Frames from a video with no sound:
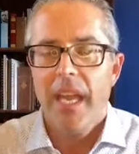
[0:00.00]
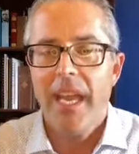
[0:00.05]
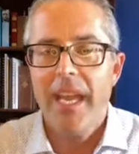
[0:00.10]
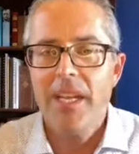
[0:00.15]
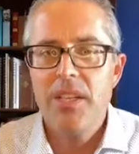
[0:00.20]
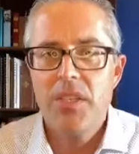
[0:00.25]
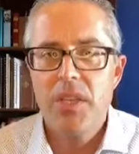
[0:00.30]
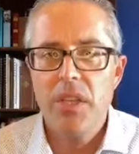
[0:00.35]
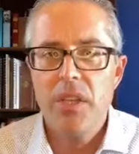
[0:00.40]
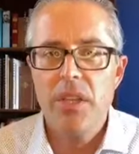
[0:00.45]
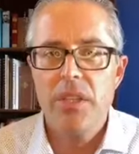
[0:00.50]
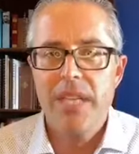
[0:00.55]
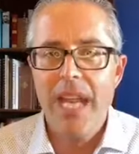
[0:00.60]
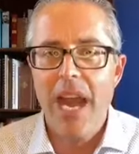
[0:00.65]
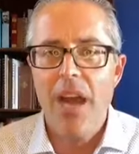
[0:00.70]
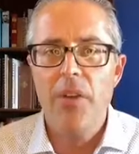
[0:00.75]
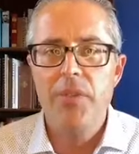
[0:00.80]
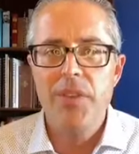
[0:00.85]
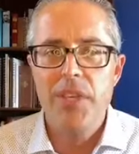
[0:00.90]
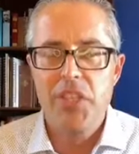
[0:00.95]
into
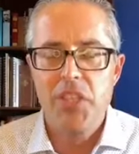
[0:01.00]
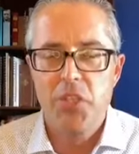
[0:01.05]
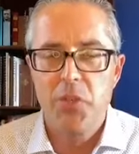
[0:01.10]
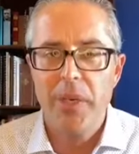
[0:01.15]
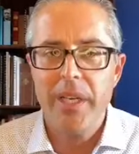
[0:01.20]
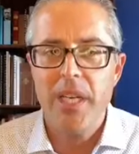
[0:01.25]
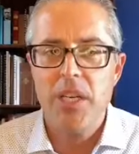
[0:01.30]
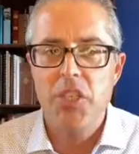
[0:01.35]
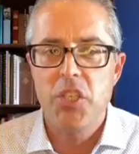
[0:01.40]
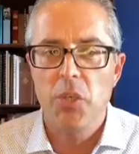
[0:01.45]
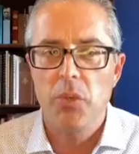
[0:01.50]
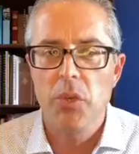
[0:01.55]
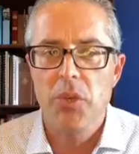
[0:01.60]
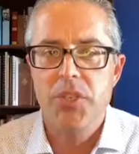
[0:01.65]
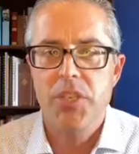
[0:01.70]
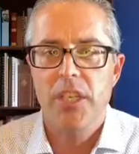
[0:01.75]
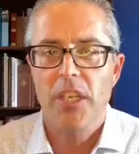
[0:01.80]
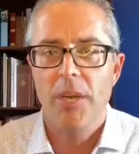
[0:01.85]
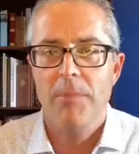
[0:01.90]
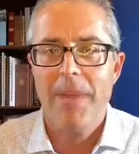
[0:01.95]
down the street in
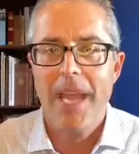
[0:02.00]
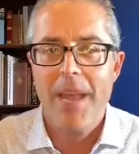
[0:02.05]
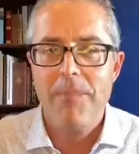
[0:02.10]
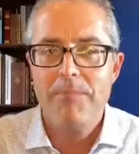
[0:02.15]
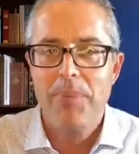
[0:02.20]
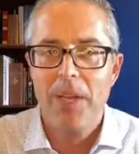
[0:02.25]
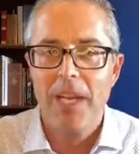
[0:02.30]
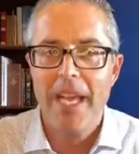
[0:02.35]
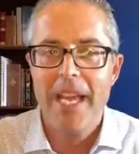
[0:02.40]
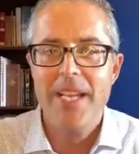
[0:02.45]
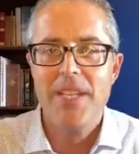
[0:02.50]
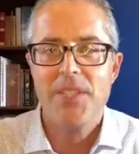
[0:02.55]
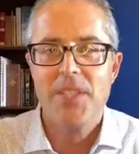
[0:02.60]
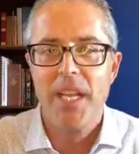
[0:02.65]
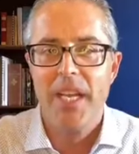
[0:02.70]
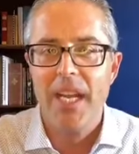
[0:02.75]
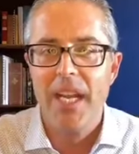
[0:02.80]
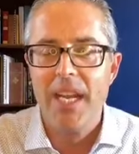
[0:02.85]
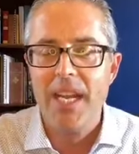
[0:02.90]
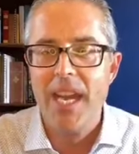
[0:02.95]
Jerusalem, a place
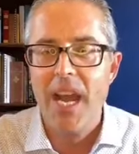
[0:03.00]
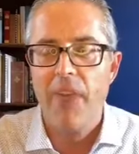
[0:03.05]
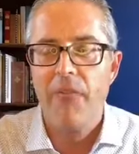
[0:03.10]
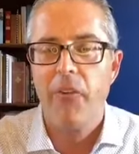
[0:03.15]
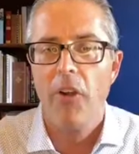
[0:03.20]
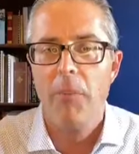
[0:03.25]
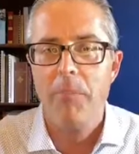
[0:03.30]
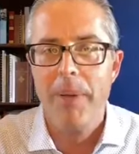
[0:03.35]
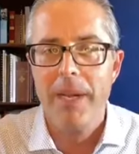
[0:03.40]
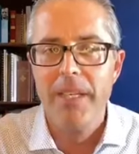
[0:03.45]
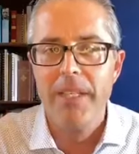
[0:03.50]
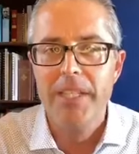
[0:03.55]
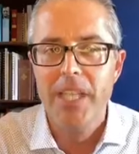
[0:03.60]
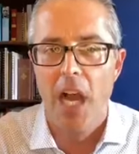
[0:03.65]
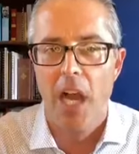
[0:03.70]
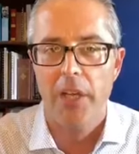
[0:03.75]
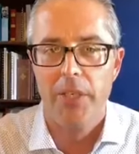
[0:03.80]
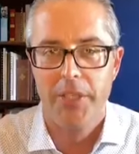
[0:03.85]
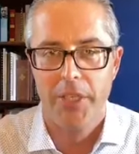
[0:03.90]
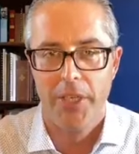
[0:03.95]
that had never been
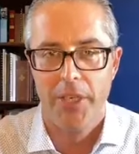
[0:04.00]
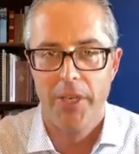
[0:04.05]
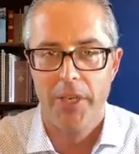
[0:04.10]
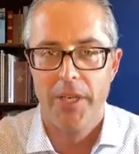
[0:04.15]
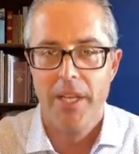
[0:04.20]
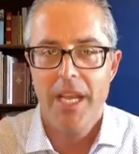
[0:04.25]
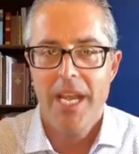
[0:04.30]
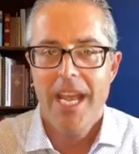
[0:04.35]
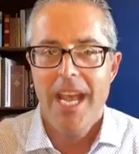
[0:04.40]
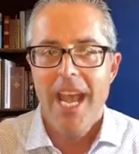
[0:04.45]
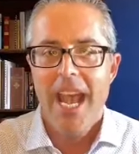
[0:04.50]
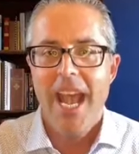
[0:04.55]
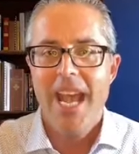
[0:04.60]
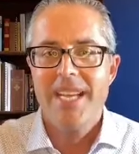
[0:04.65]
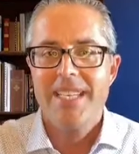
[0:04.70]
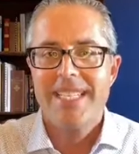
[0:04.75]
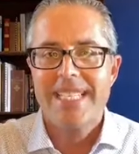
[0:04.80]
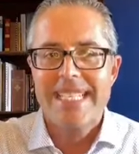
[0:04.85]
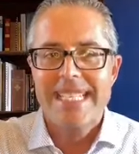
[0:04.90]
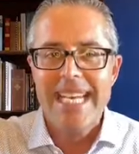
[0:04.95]
conquered, a
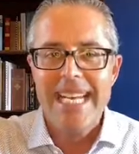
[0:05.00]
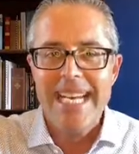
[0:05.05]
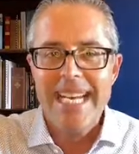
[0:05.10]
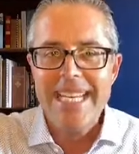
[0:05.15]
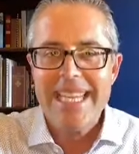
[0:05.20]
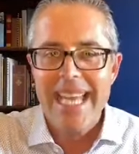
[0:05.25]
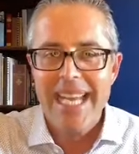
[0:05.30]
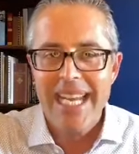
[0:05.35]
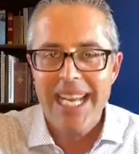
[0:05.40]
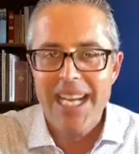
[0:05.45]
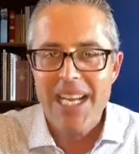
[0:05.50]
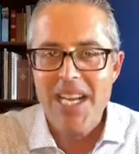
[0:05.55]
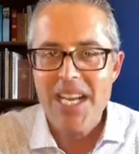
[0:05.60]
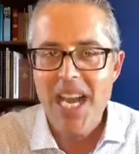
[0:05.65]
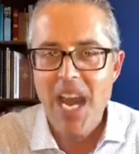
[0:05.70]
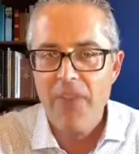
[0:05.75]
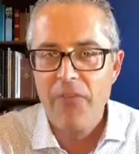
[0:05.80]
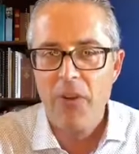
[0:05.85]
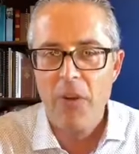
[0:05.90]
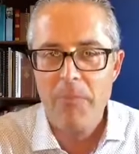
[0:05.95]
city that had
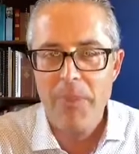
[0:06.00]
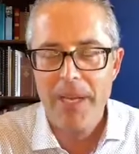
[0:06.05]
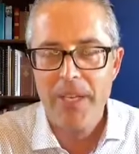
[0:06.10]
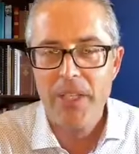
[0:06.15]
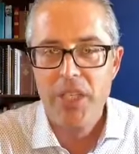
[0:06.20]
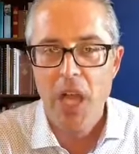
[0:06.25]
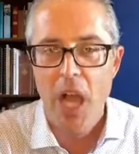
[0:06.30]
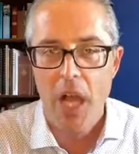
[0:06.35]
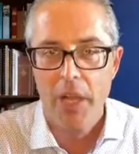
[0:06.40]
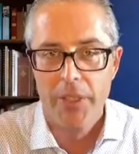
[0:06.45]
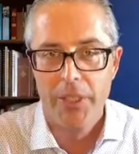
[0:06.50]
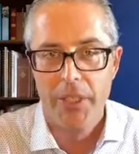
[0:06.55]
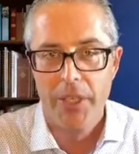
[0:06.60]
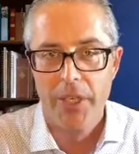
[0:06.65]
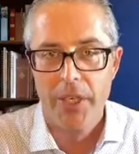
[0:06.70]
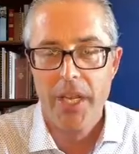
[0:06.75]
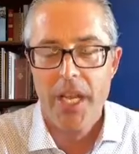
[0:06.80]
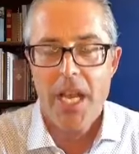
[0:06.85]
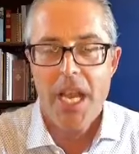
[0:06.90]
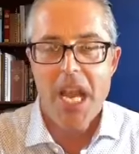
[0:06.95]
never been
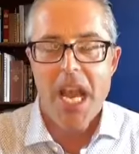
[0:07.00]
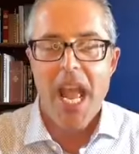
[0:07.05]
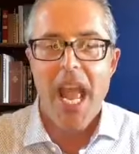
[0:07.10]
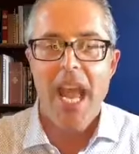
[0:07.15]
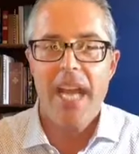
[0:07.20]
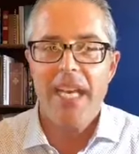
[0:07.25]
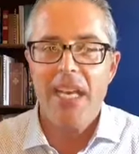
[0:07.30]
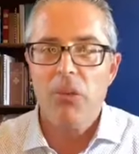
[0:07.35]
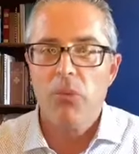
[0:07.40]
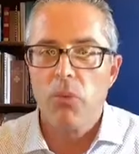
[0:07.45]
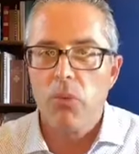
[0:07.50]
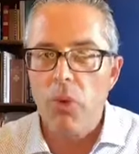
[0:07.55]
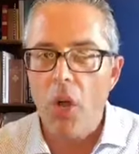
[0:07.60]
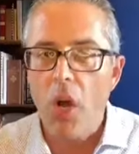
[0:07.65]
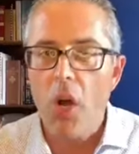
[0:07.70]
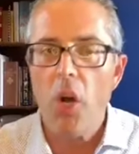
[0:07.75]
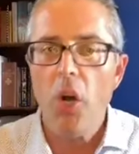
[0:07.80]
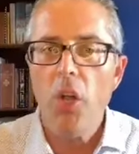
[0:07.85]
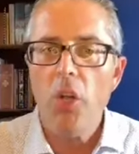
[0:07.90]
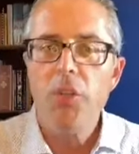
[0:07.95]
conquered, and he
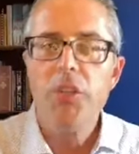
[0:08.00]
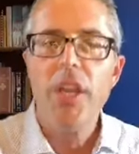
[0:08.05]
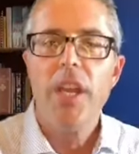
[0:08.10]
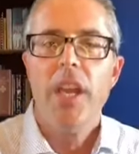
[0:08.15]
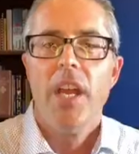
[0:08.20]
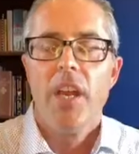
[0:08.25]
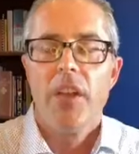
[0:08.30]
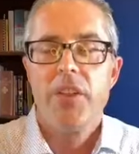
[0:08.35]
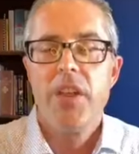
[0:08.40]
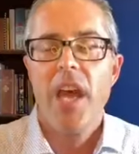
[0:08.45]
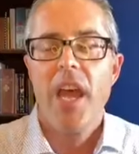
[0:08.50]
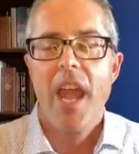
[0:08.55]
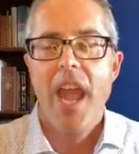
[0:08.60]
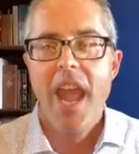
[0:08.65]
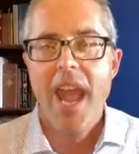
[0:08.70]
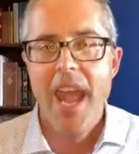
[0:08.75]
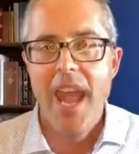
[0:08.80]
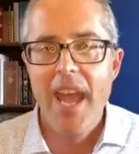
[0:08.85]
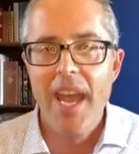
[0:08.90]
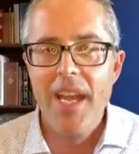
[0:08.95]
rolled the
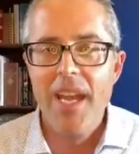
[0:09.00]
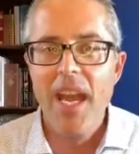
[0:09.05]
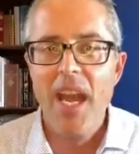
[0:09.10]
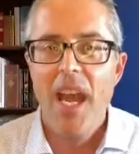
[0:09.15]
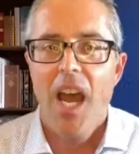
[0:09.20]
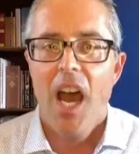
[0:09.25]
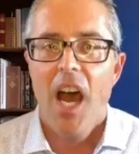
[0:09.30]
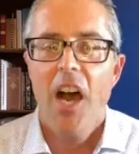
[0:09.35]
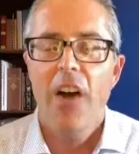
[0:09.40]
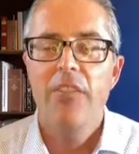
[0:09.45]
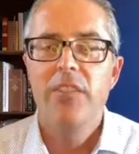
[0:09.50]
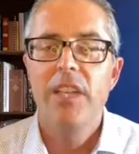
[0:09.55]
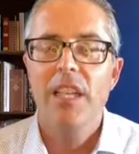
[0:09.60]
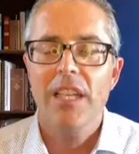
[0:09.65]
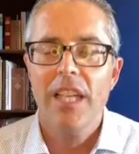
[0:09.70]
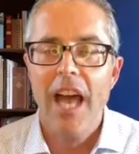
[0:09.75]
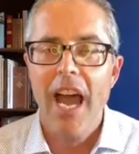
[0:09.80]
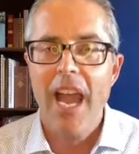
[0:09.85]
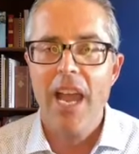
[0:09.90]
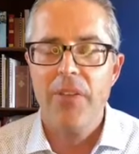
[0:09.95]
head of
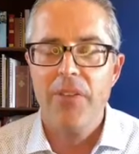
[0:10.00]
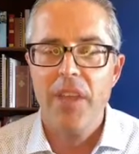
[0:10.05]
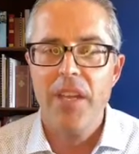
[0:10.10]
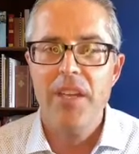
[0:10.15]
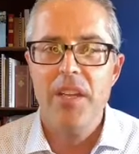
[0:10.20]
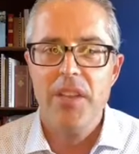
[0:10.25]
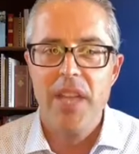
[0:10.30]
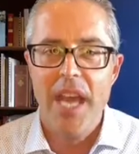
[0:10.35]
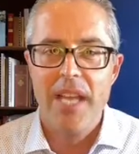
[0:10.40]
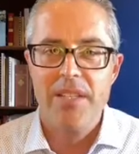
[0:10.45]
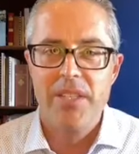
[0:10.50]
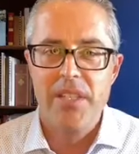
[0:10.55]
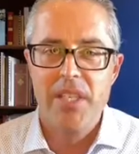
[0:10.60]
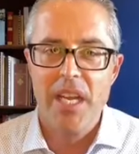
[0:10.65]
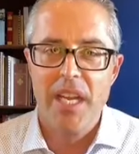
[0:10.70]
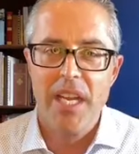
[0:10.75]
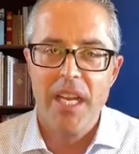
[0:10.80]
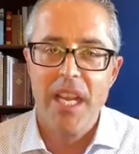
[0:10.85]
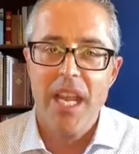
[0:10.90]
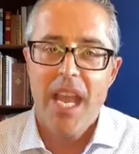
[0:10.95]
Goliath into that
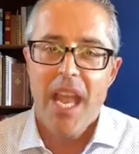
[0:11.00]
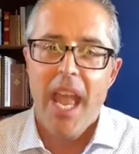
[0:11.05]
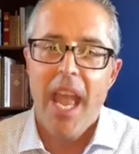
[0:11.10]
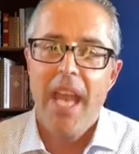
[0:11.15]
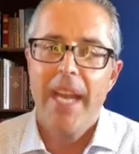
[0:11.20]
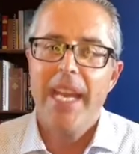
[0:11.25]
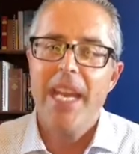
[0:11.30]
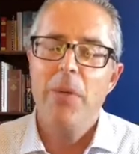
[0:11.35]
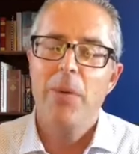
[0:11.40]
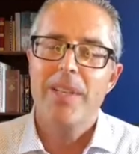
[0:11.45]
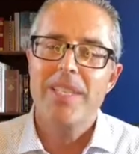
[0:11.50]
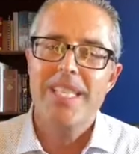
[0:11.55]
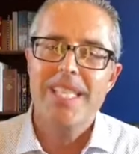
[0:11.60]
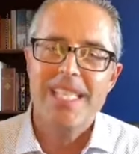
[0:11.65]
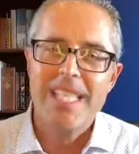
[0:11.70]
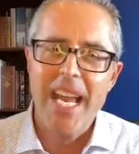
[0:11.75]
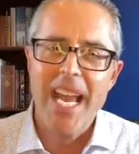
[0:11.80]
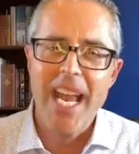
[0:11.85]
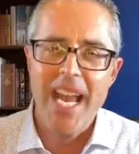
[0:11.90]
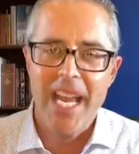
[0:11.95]
city, and he was
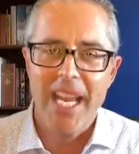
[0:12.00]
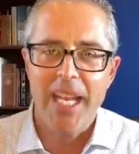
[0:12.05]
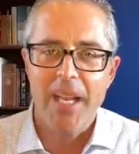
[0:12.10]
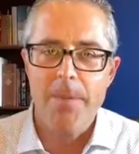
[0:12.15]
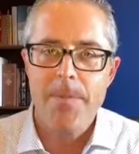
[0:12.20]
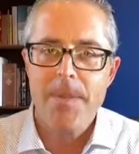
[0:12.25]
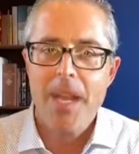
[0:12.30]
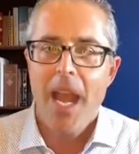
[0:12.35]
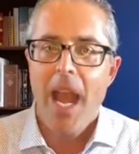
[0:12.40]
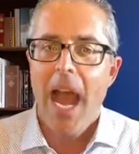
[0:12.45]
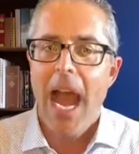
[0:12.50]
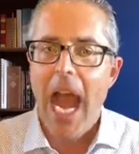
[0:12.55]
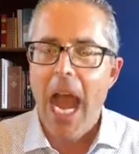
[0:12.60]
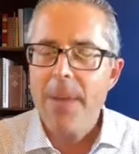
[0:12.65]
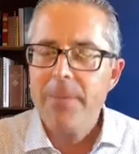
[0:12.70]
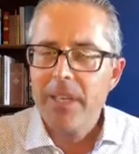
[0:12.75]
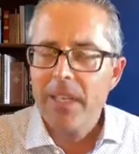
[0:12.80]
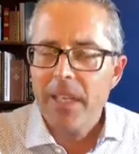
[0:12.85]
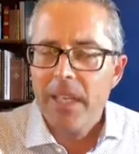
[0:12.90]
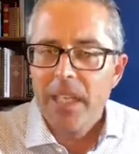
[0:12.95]
saying,
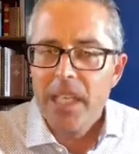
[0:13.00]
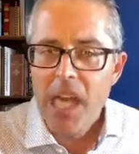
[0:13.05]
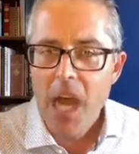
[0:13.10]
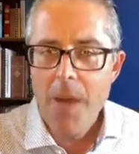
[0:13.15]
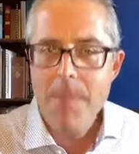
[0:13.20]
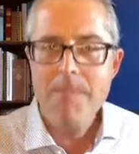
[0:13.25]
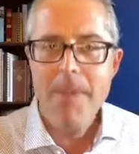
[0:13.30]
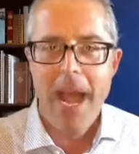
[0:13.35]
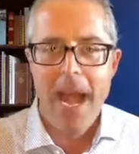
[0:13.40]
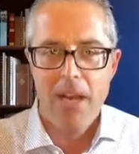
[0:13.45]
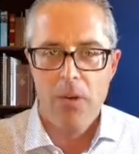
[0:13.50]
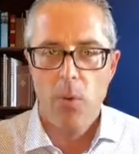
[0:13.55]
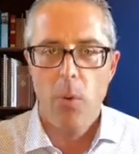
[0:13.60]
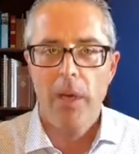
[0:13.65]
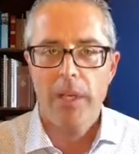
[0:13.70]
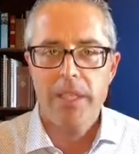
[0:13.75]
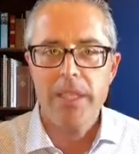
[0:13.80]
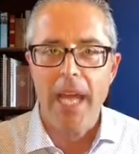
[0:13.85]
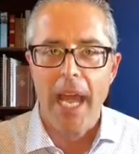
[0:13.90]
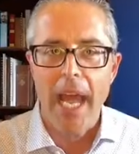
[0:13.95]
"I'm going to come back
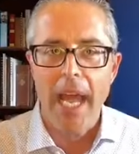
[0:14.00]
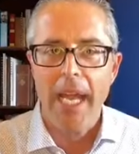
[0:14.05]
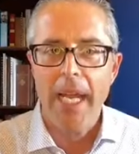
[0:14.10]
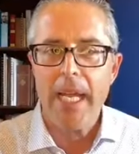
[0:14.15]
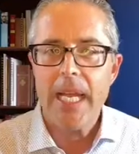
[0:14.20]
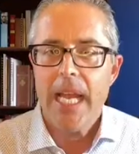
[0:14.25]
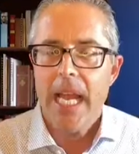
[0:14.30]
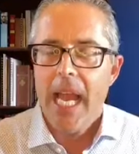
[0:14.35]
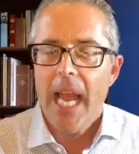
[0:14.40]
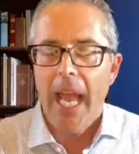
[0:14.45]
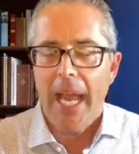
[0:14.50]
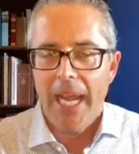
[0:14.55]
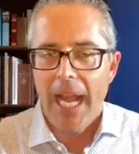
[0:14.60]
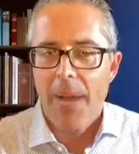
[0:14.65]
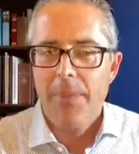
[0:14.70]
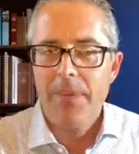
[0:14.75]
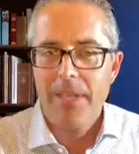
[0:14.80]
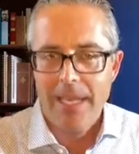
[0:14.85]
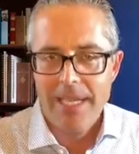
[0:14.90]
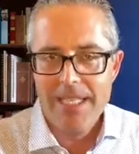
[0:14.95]
one day, and
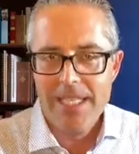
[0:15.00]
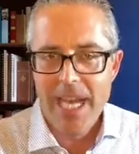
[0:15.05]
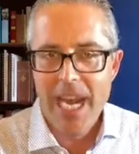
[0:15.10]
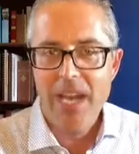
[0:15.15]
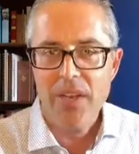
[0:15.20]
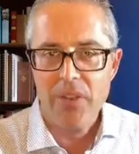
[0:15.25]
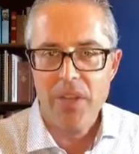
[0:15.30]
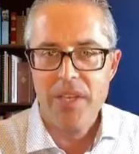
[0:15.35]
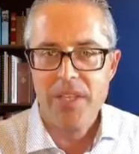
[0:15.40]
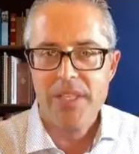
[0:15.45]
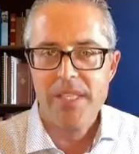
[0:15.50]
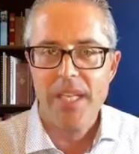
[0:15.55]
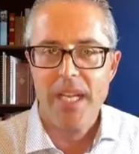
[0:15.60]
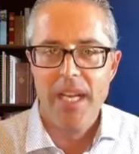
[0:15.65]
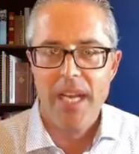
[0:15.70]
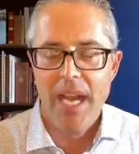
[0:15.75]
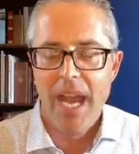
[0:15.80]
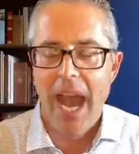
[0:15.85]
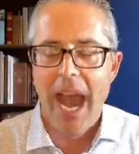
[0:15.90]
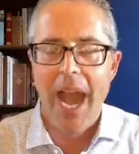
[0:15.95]
I'm going to take this city.